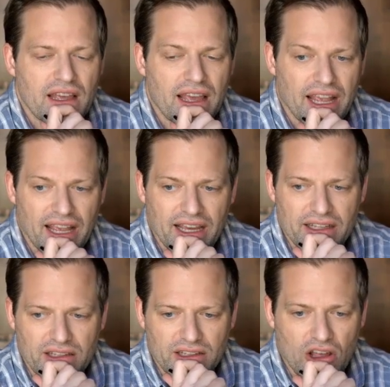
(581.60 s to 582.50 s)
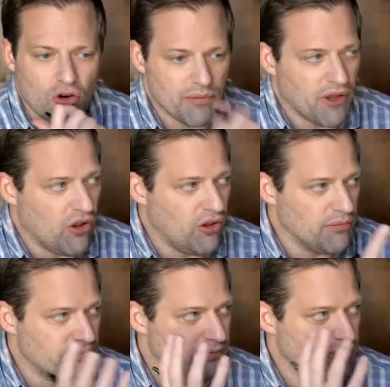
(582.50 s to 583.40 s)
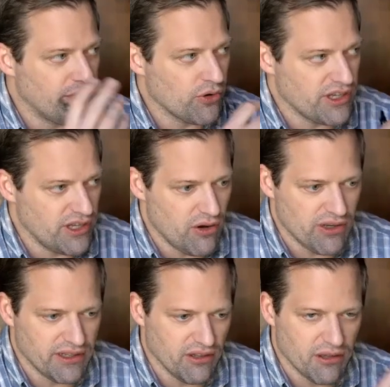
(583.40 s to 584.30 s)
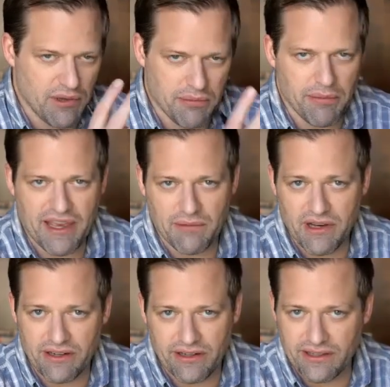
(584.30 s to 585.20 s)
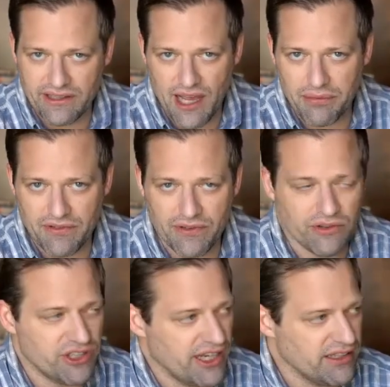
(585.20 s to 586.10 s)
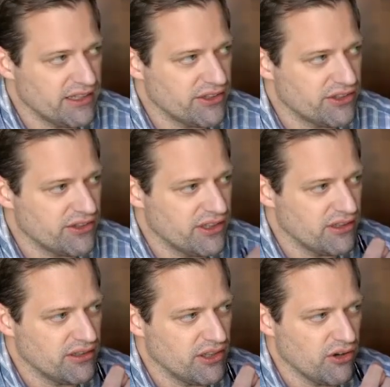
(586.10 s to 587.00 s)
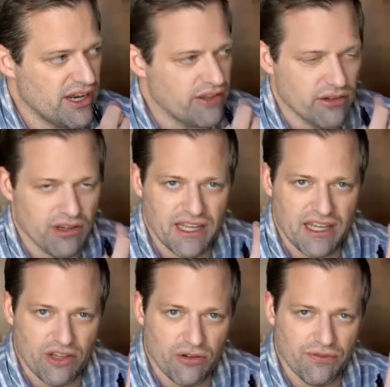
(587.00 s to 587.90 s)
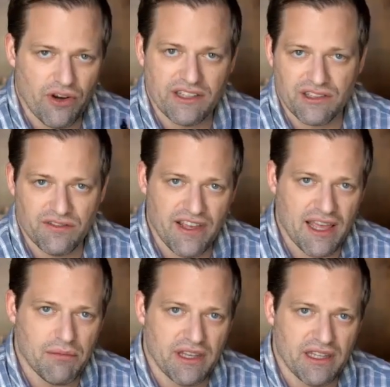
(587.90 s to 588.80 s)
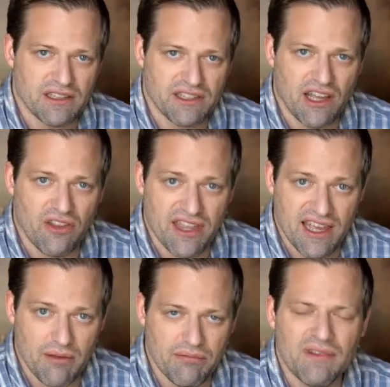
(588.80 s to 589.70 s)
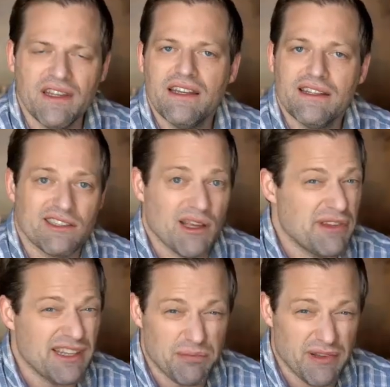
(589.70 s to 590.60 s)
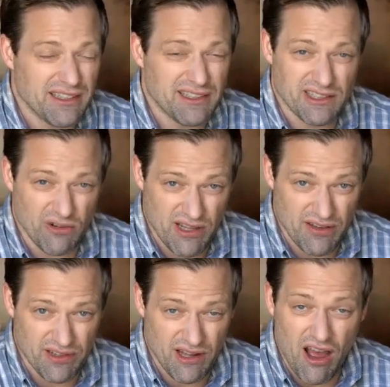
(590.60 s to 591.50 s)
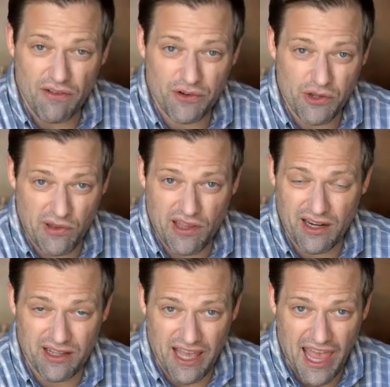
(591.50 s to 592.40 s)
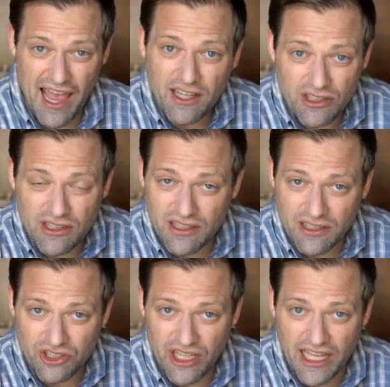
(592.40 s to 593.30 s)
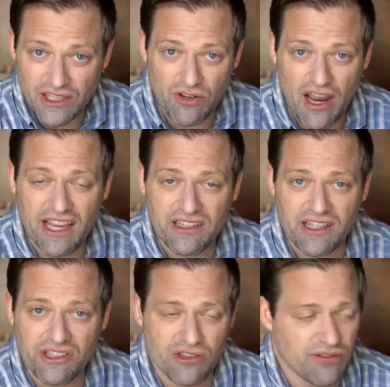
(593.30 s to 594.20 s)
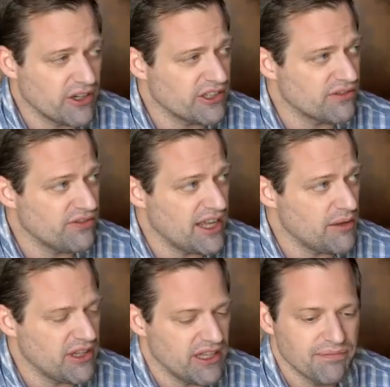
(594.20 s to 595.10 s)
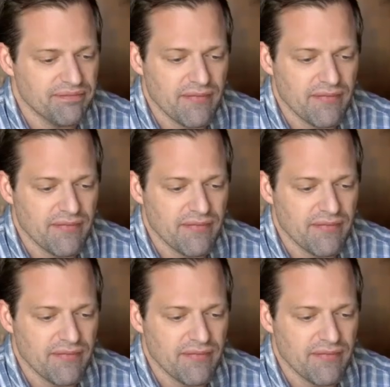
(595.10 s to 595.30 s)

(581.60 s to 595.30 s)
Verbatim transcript: And lo and behold, before you know it, the only people making money are at the top of the food chain because they're they're either getting your friends and family to sell them. Some of these places don't even offer you a cut of the action in exchange for access to your friends and family.